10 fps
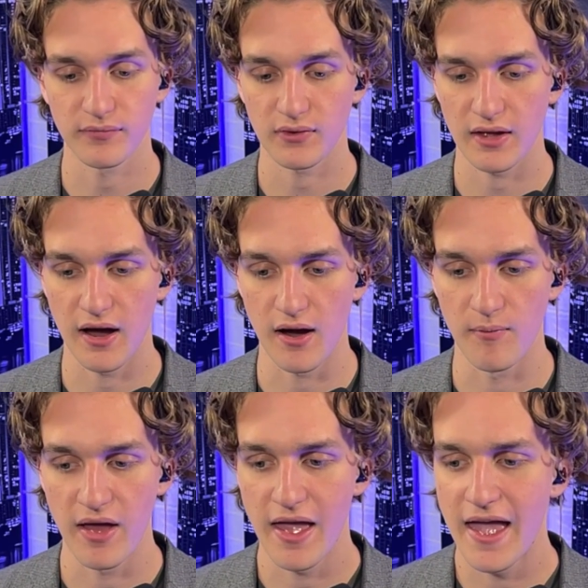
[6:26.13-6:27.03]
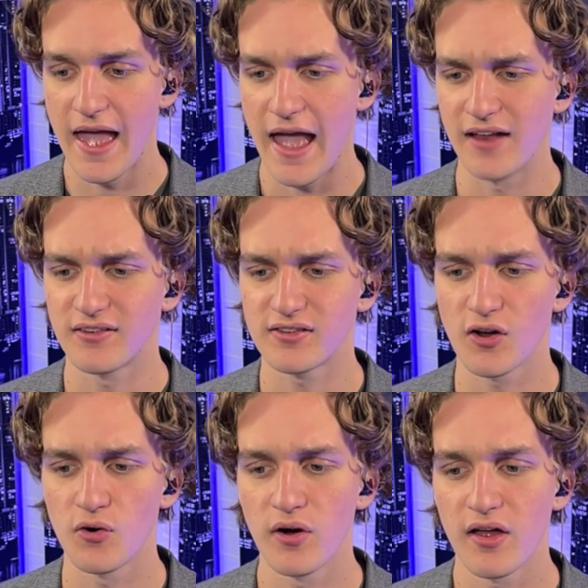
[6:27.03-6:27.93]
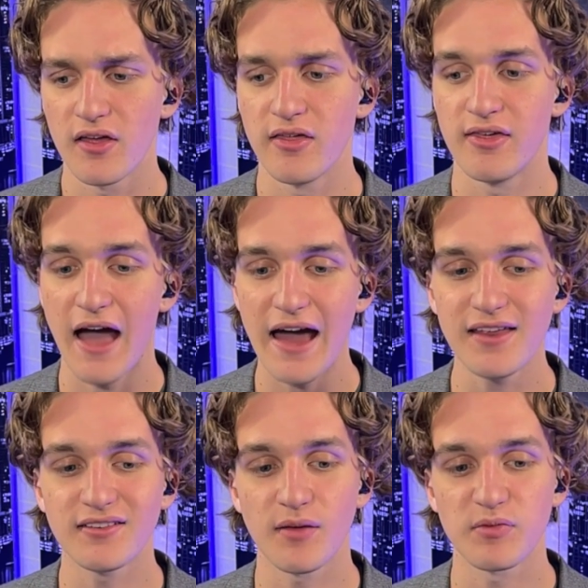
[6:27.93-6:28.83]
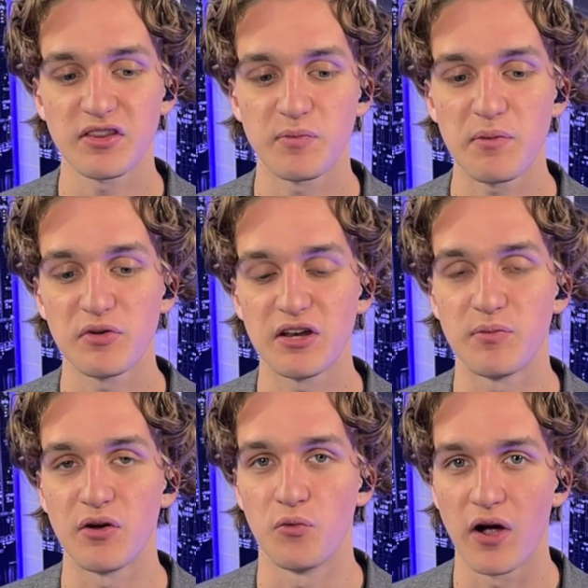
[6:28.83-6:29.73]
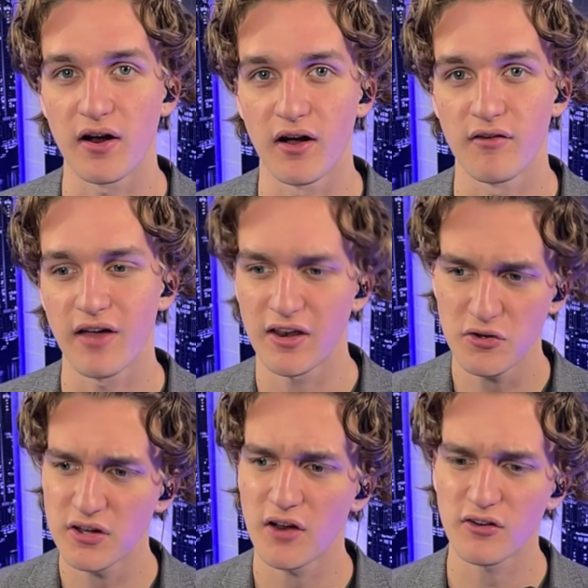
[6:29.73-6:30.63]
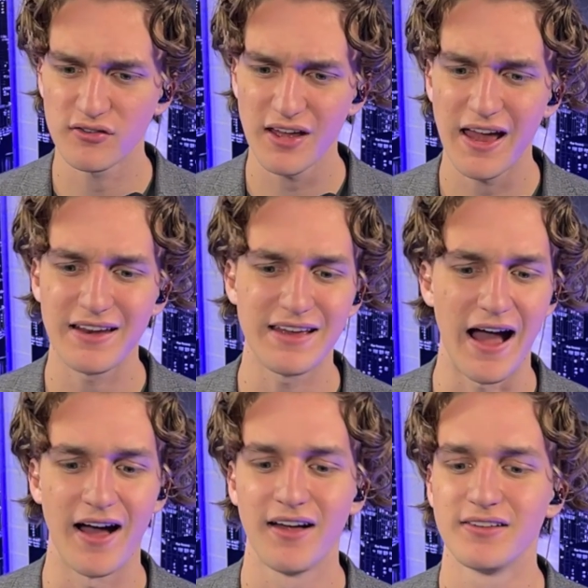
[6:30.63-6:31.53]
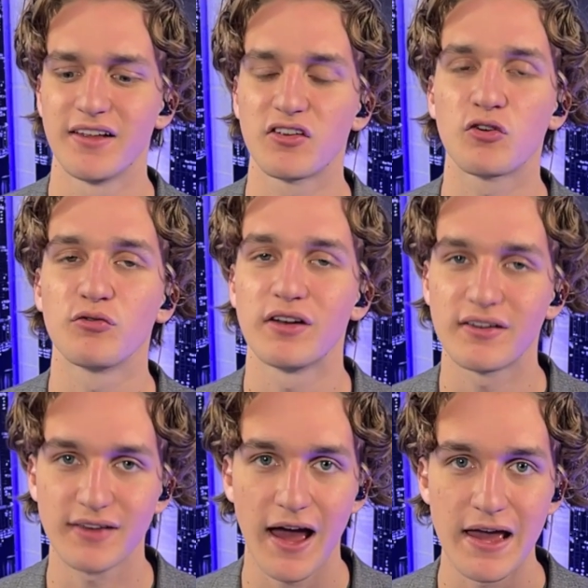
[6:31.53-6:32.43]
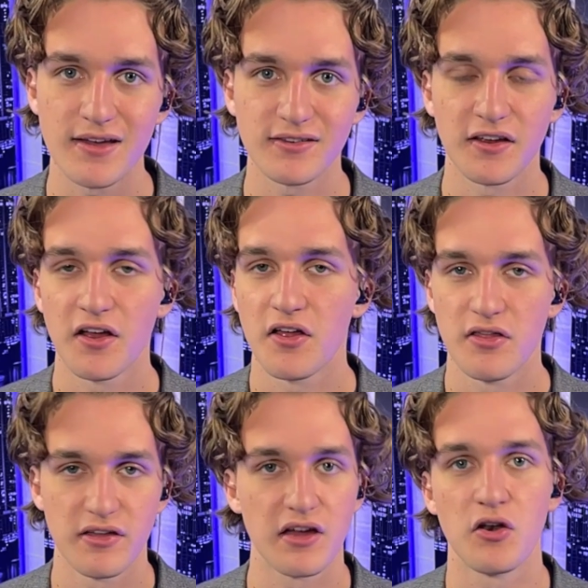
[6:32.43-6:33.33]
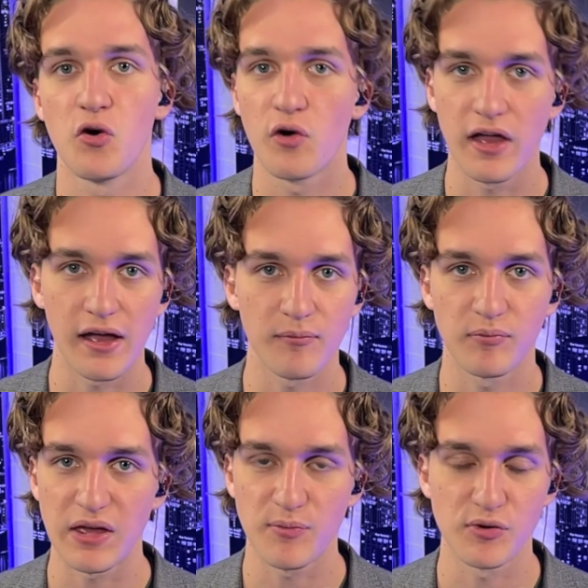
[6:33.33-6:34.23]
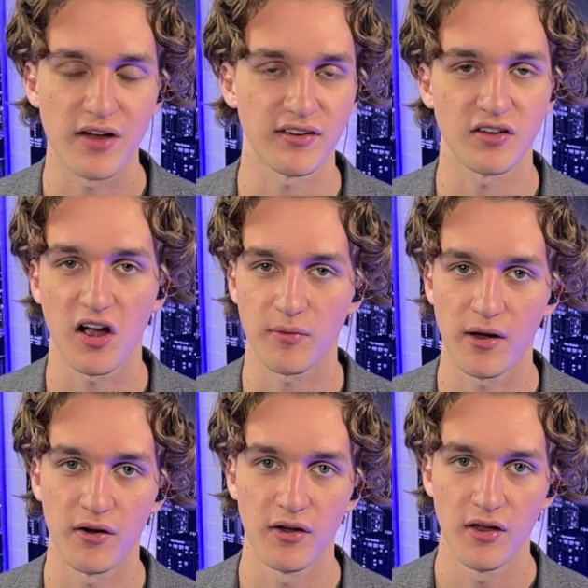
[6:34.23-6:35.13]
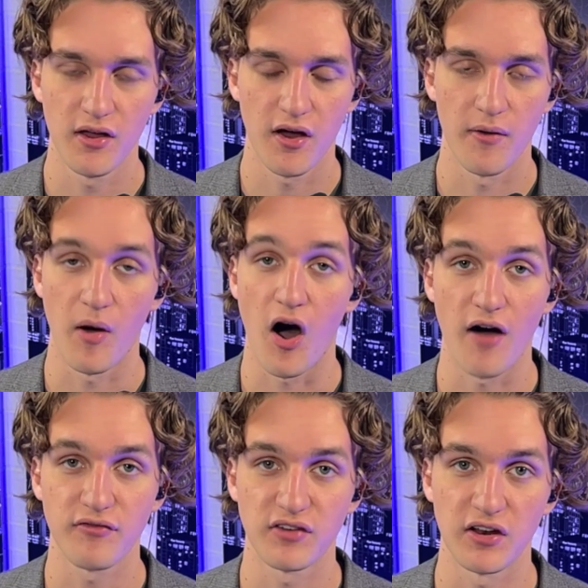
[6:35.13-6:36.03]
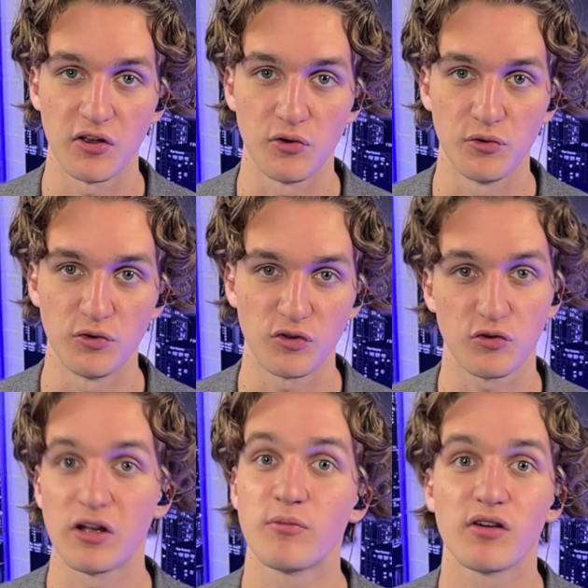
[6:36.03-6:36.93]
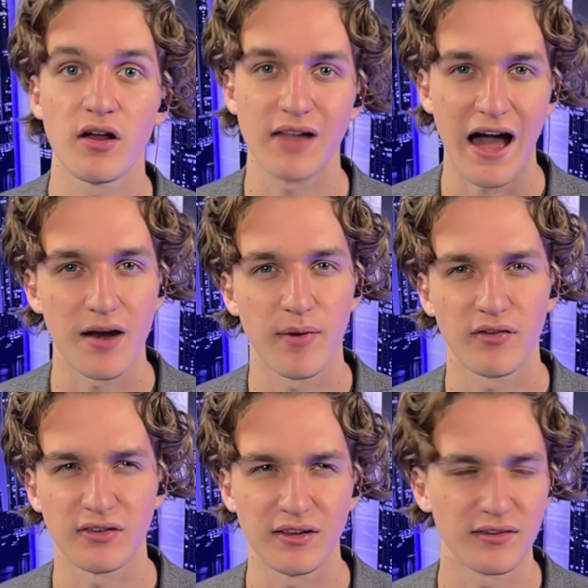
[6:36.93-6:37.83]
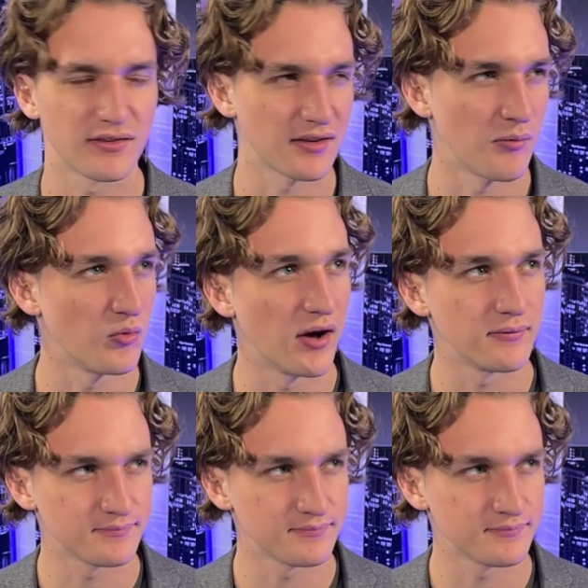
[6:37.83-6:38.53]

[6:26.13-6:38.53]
Um, and so that is something that people need to be aware of. And you can understand, yeah, let's criticize the annoying people, as I talk about um, often, who scream really loud about these somewhat